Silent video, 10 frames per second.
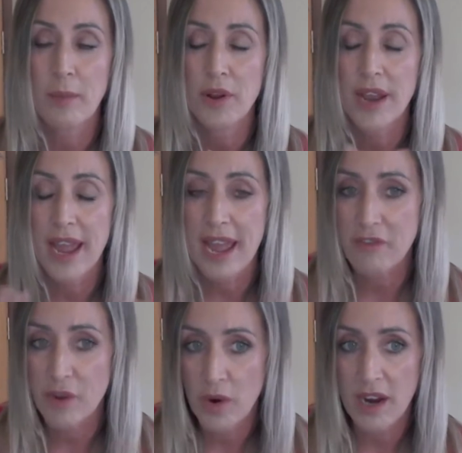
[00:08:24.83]
but
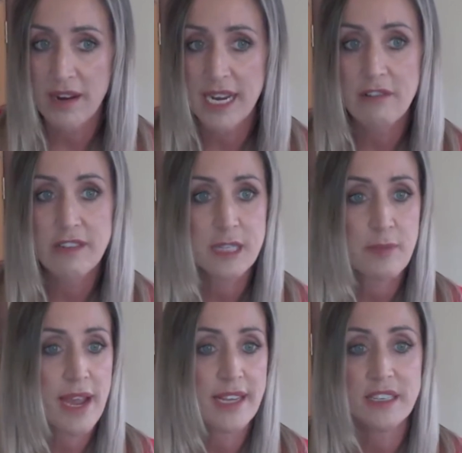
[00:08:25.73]
everywhere,
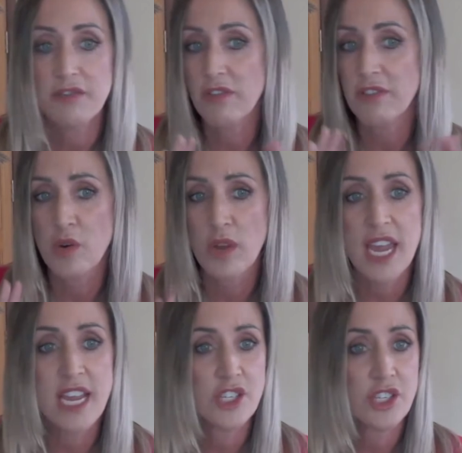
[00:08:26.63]
irrespective of
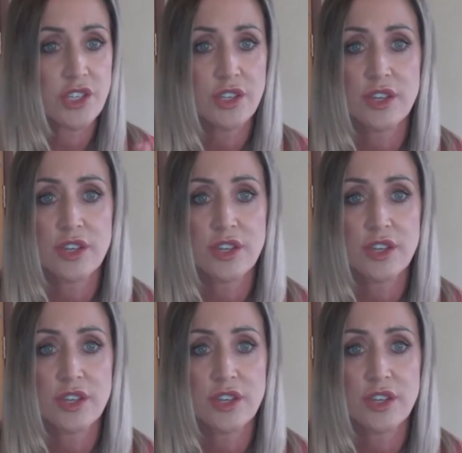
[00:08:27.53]
location,